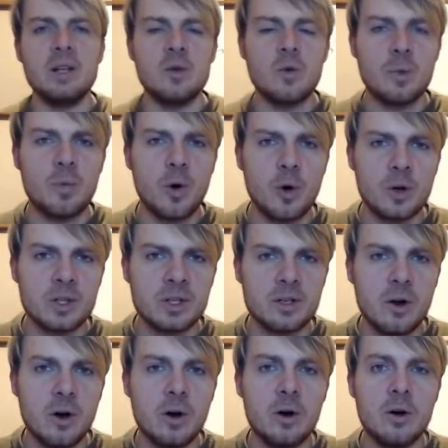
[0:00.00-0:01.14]
reported
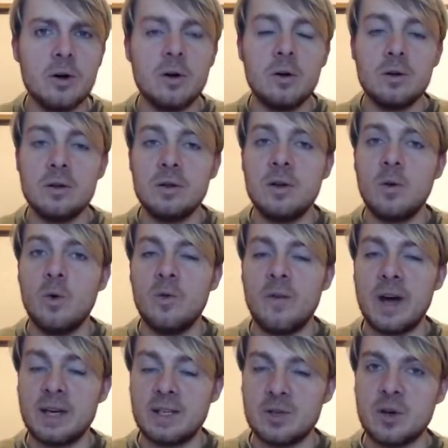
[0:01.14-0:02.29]
on the
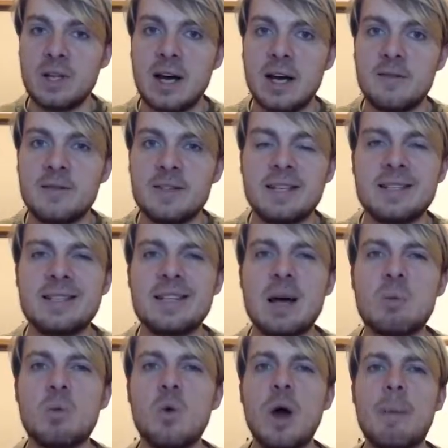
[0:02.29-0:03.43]
Extra Life, that
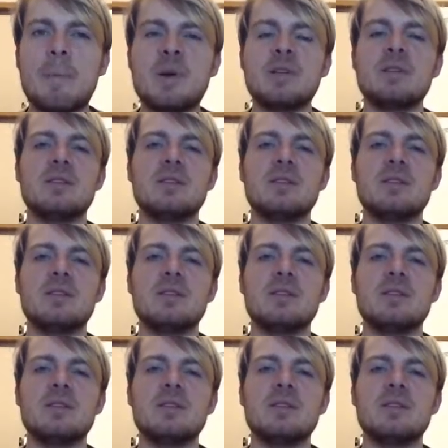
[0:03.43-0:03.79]
some weapons